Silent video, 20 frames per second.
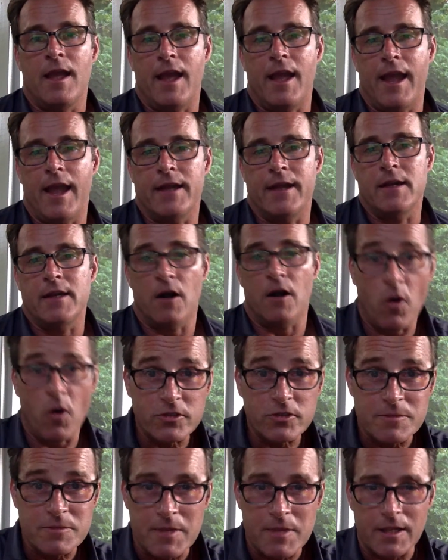And uh,
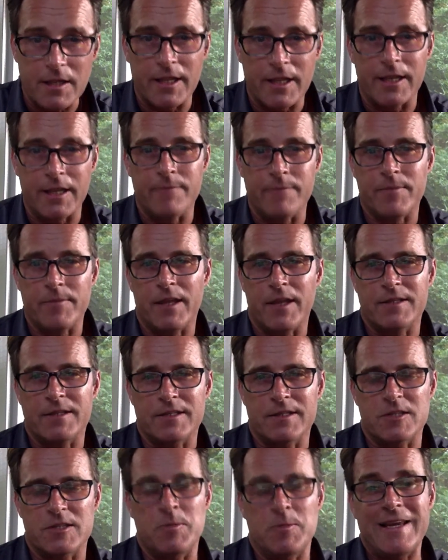ultimately, it's
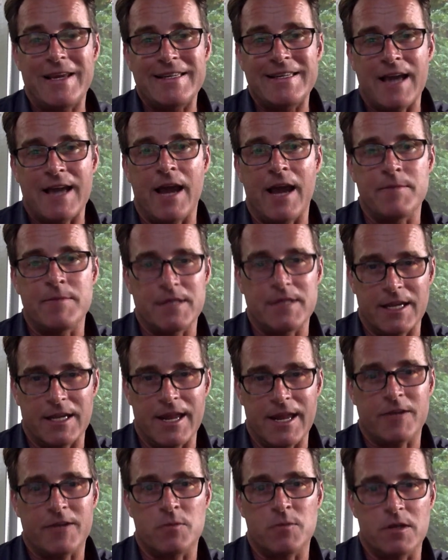to spend time to
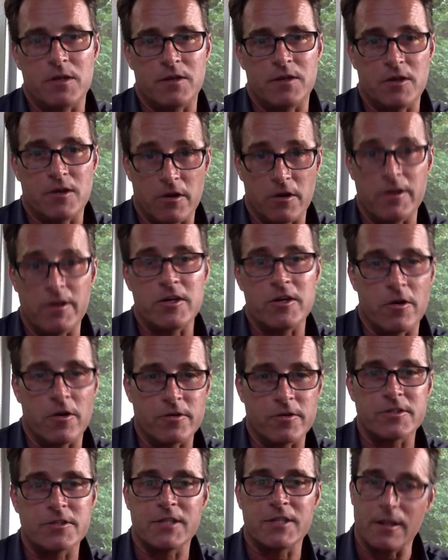connect with current
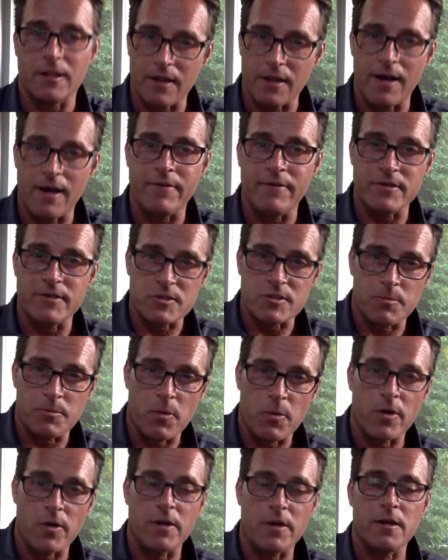donors that love and
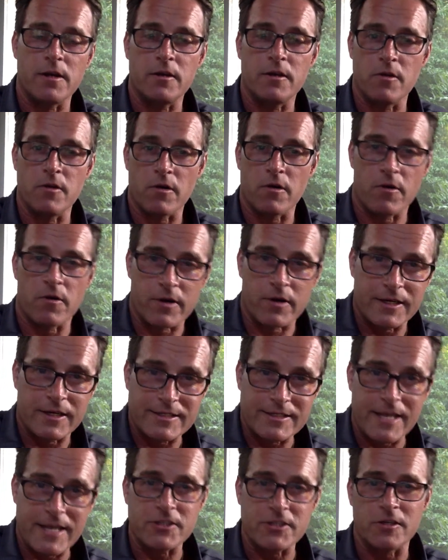support your
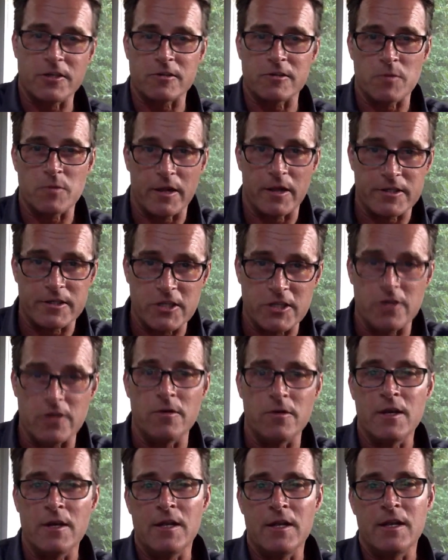organization as well as
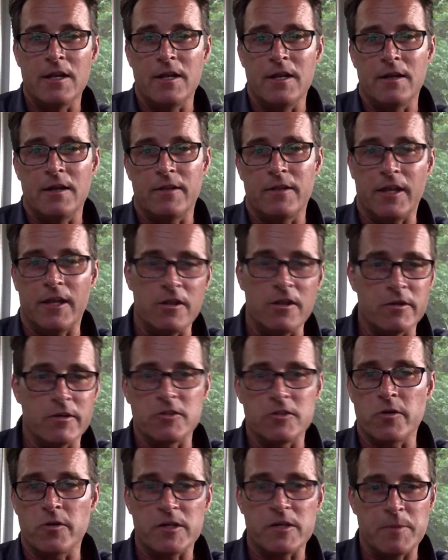you, that you
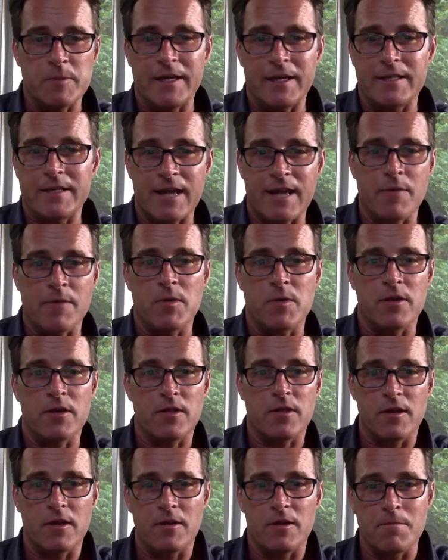enjoy spending time with.
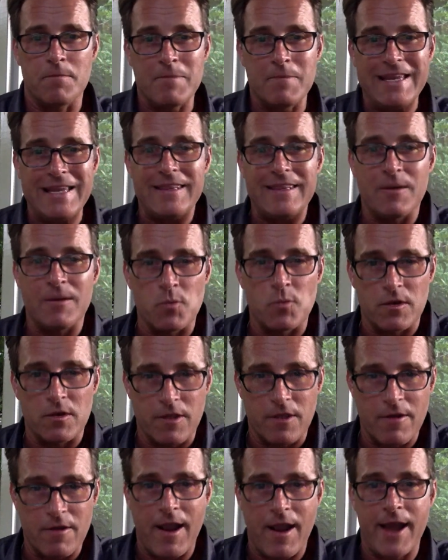Meet them where
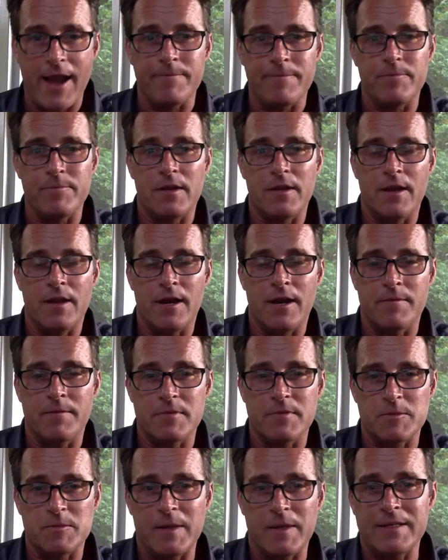they're at, um,
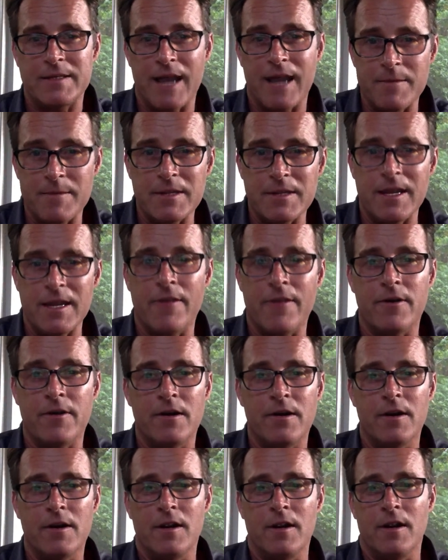spend time together.
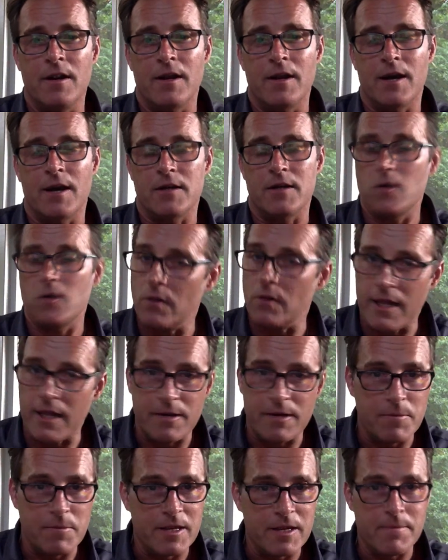Uh, don't let
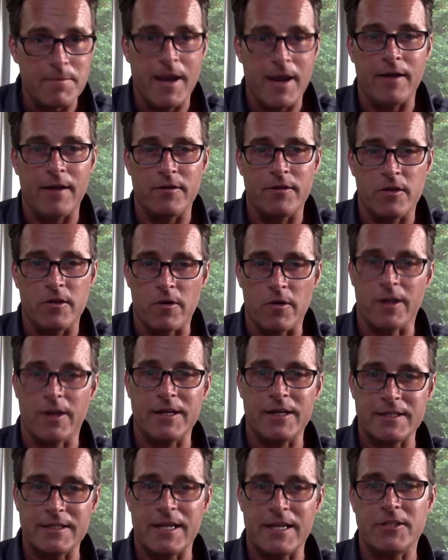it be about the
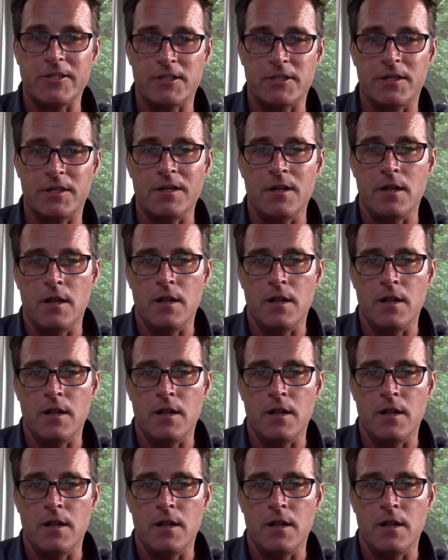organization.